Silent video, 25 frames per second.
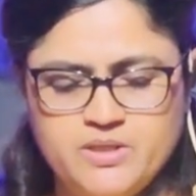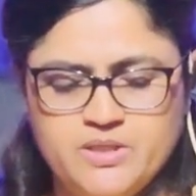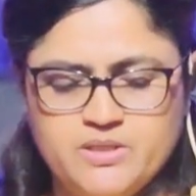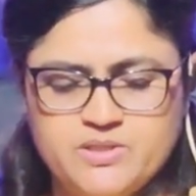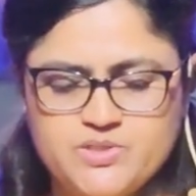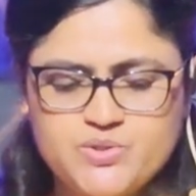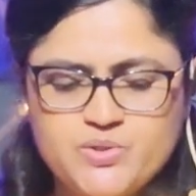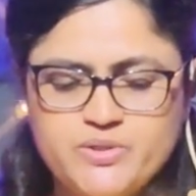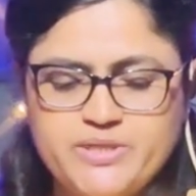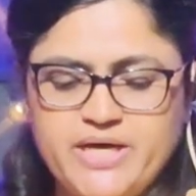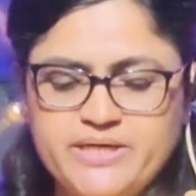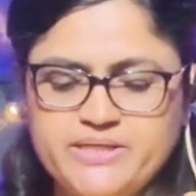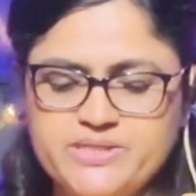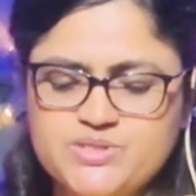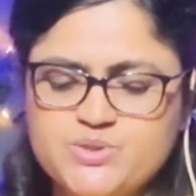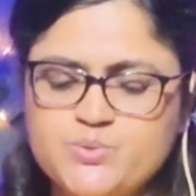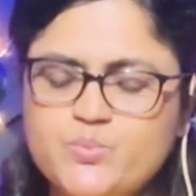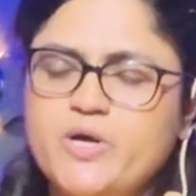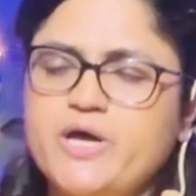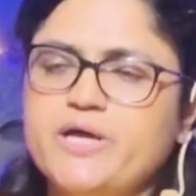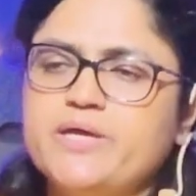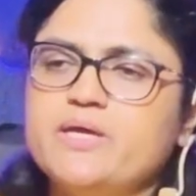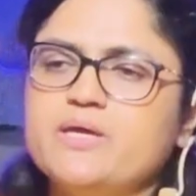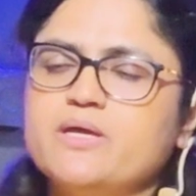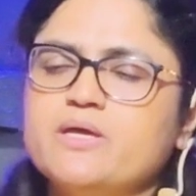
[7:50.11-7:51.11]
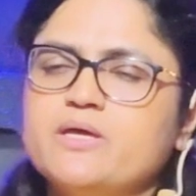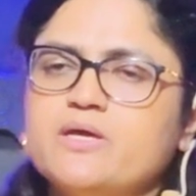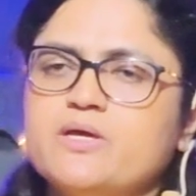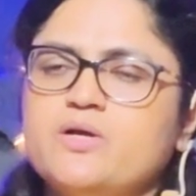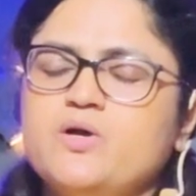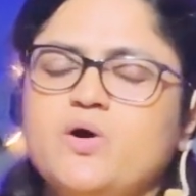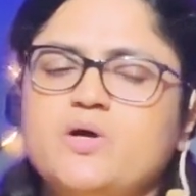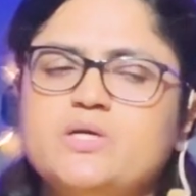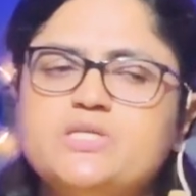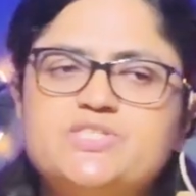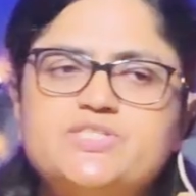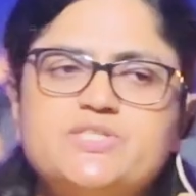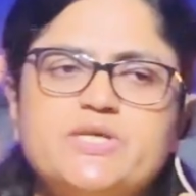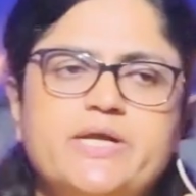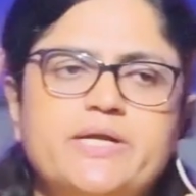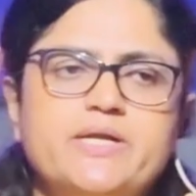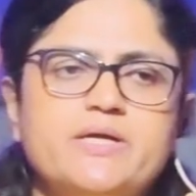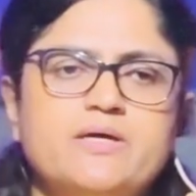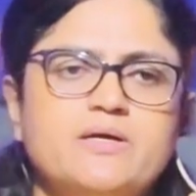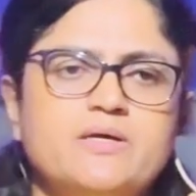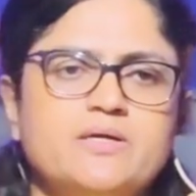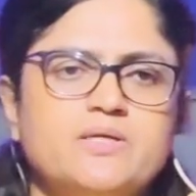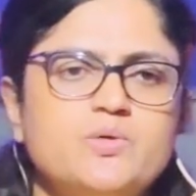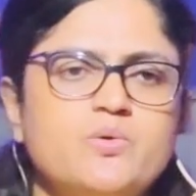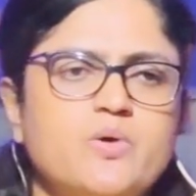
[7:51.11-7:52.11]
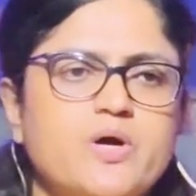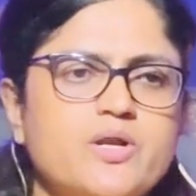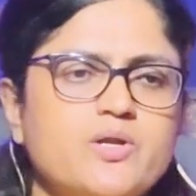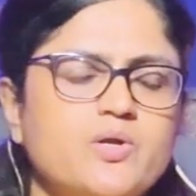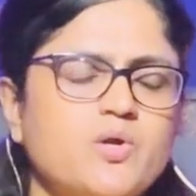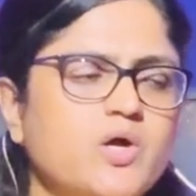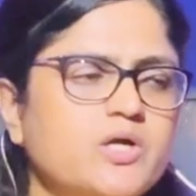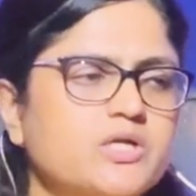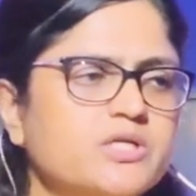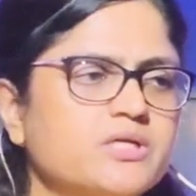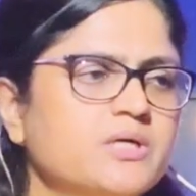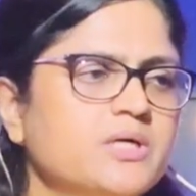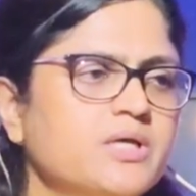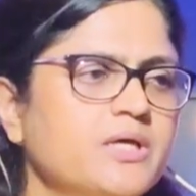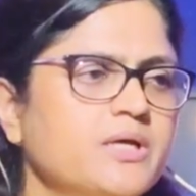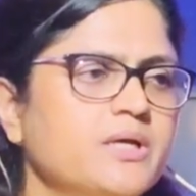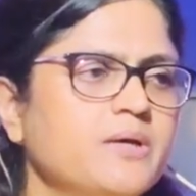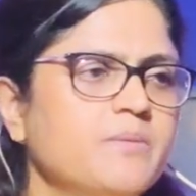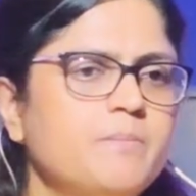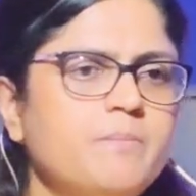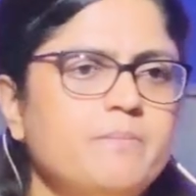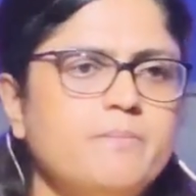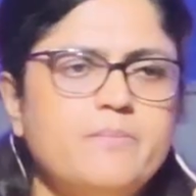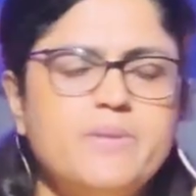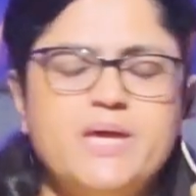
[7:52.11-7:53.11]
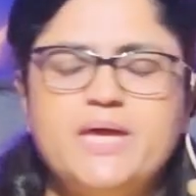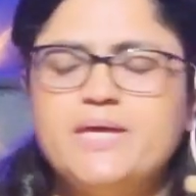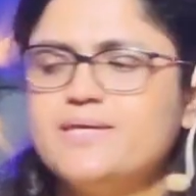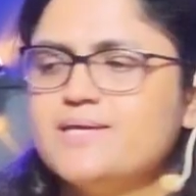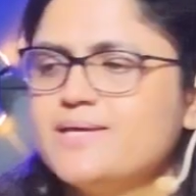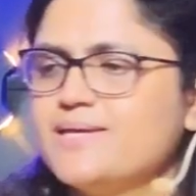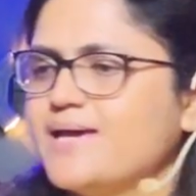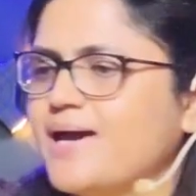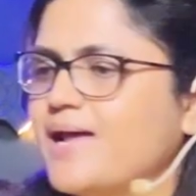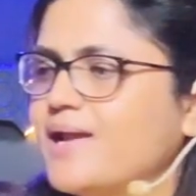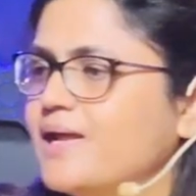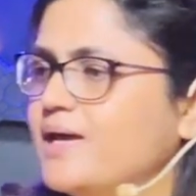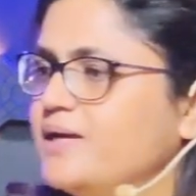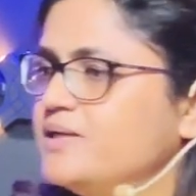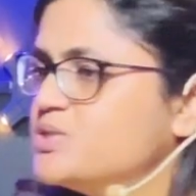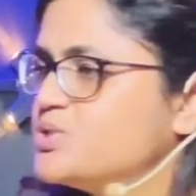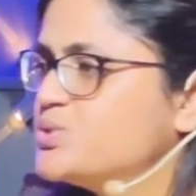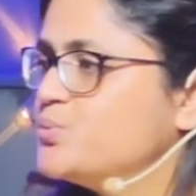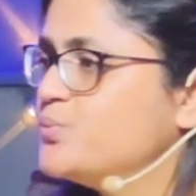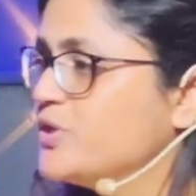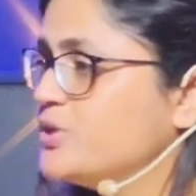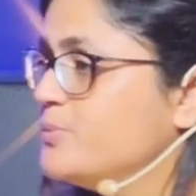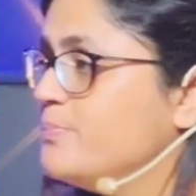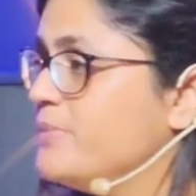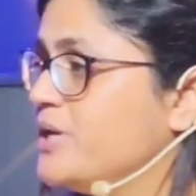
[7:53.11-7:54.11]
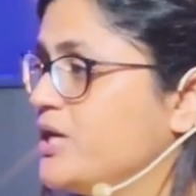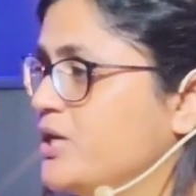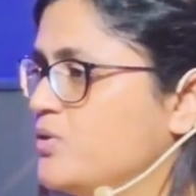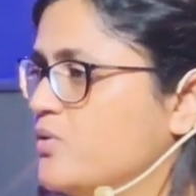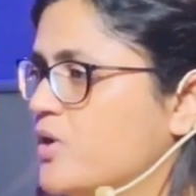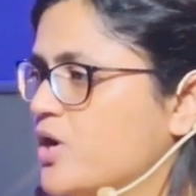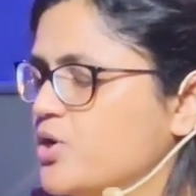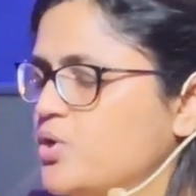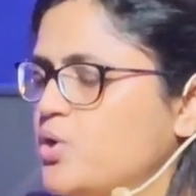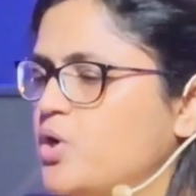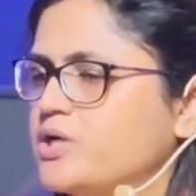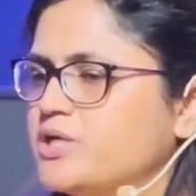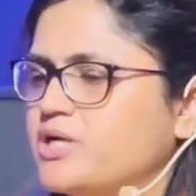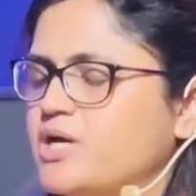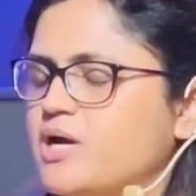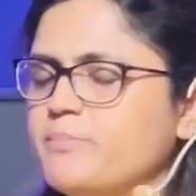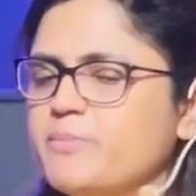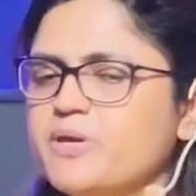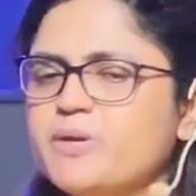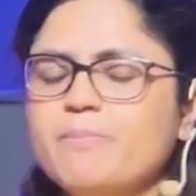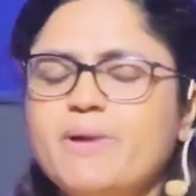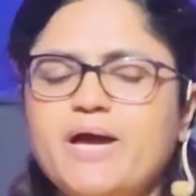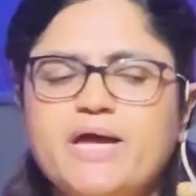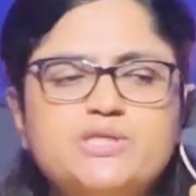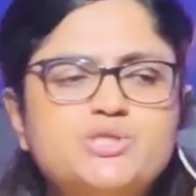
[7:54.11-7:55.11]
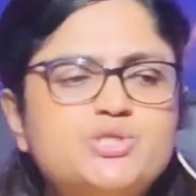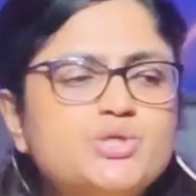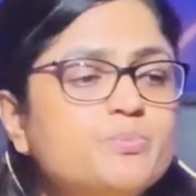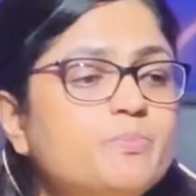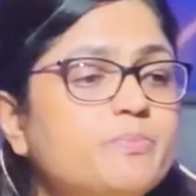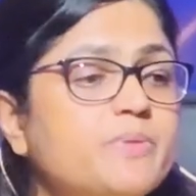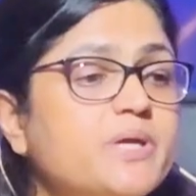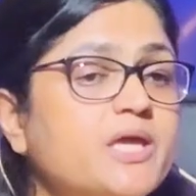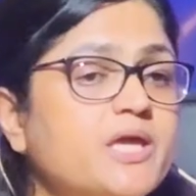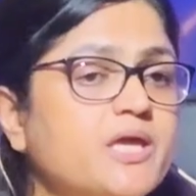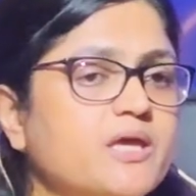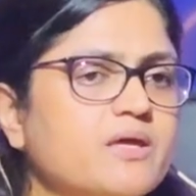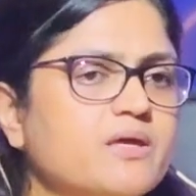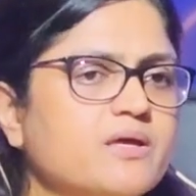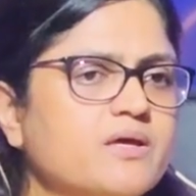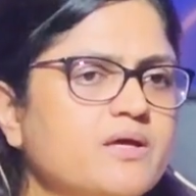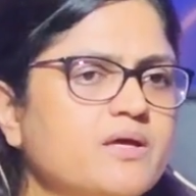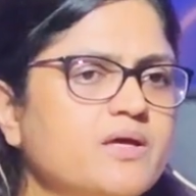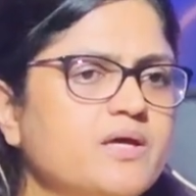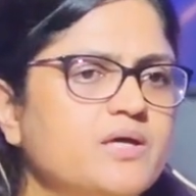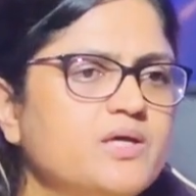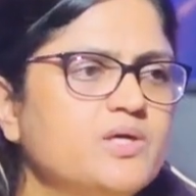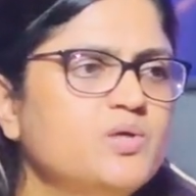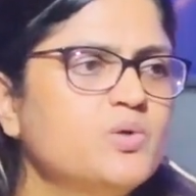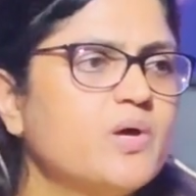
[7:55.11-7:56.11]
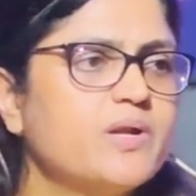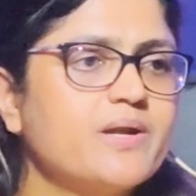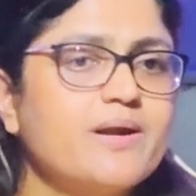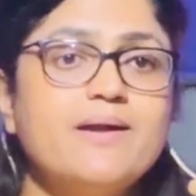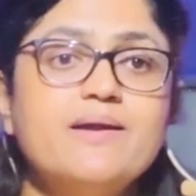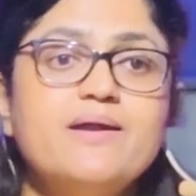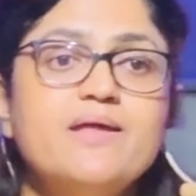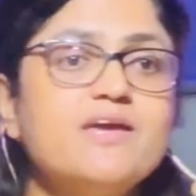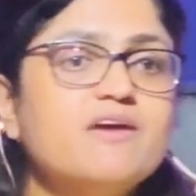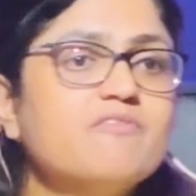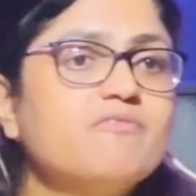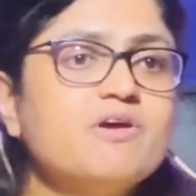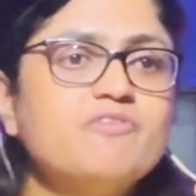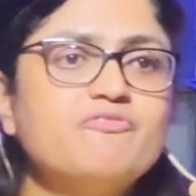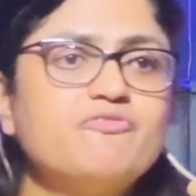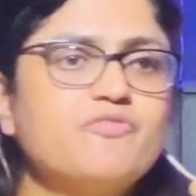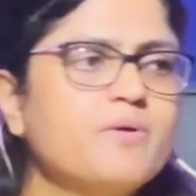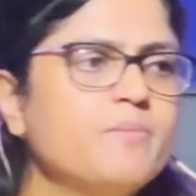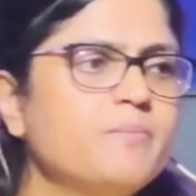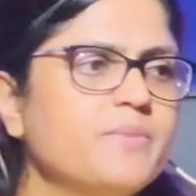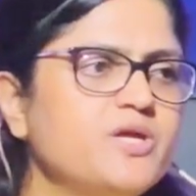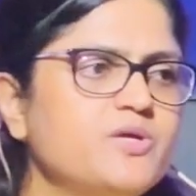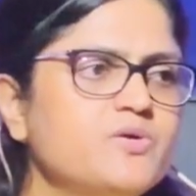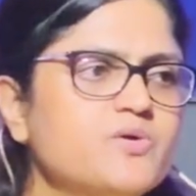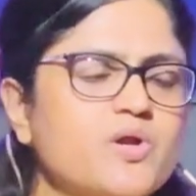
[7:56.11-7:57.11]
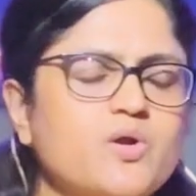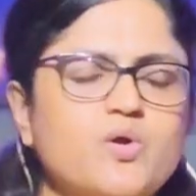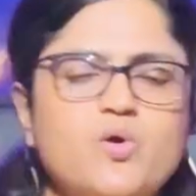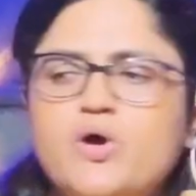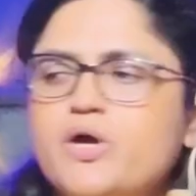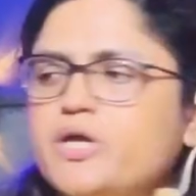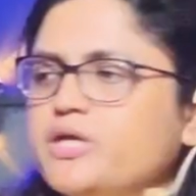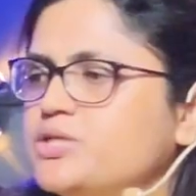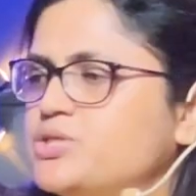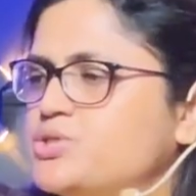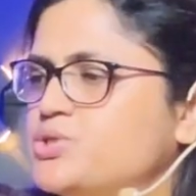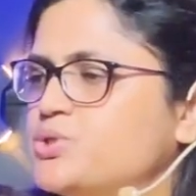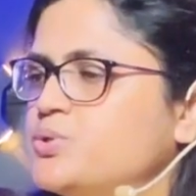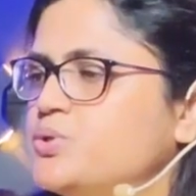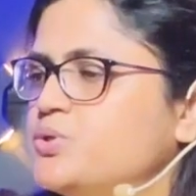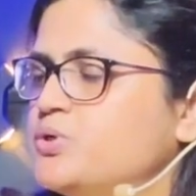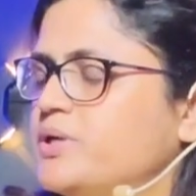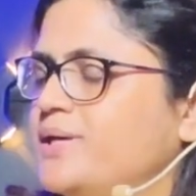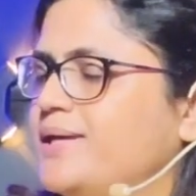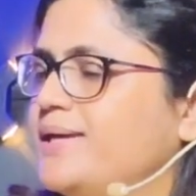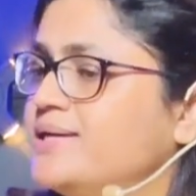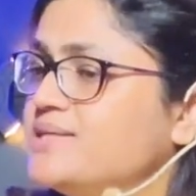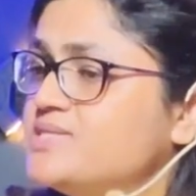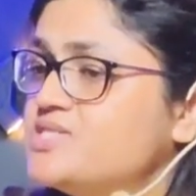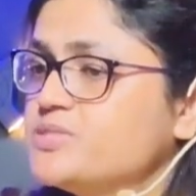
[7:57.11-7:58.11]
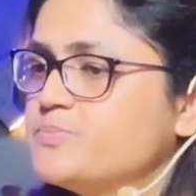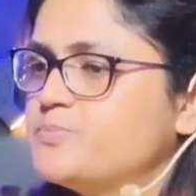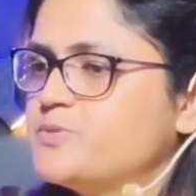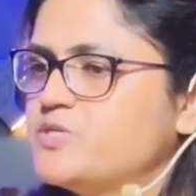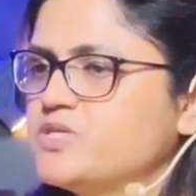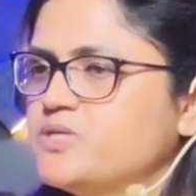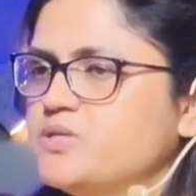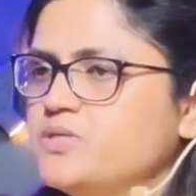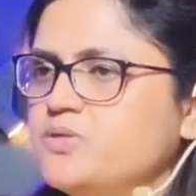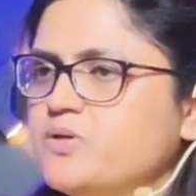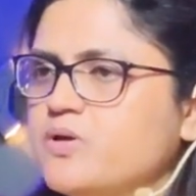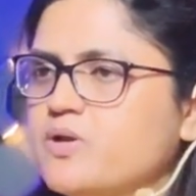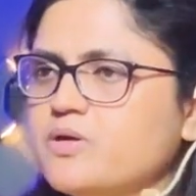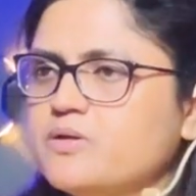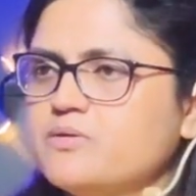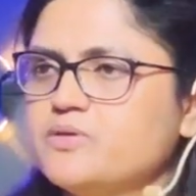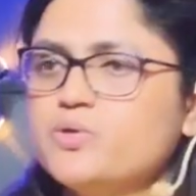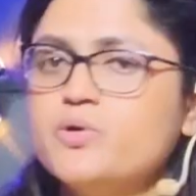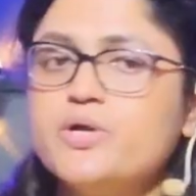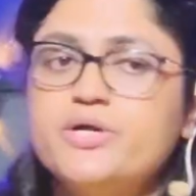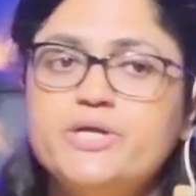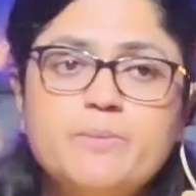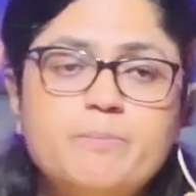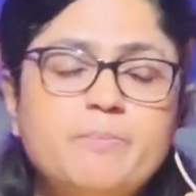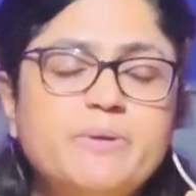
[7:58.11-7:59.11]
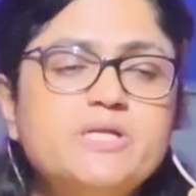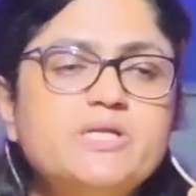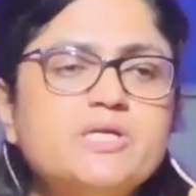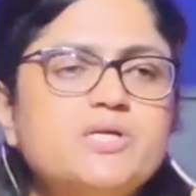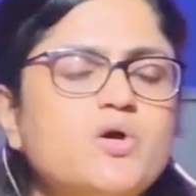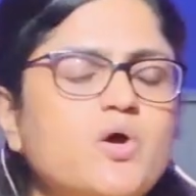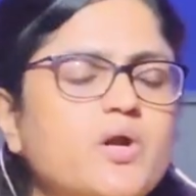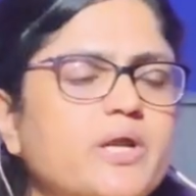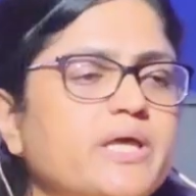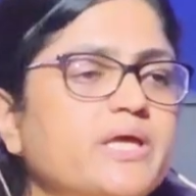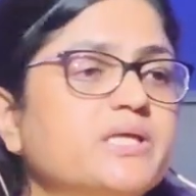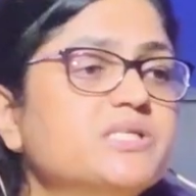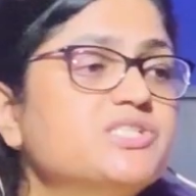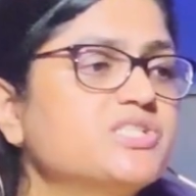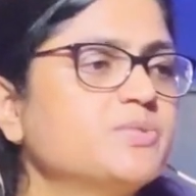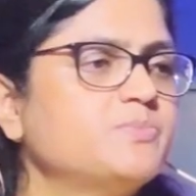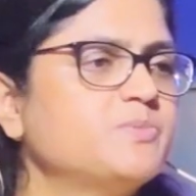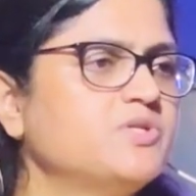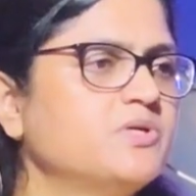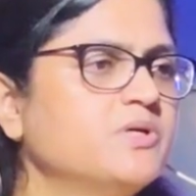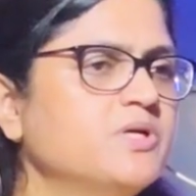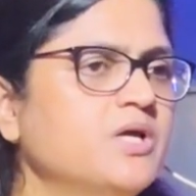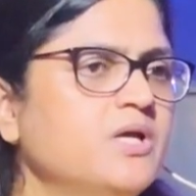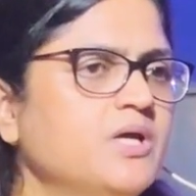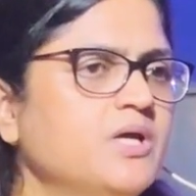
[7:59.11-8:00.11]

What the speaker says: So that is why God said, you are not making alliance with me. You are not coming back to me. You are running away from me. You are going to Egypt. You are depending on Egypt.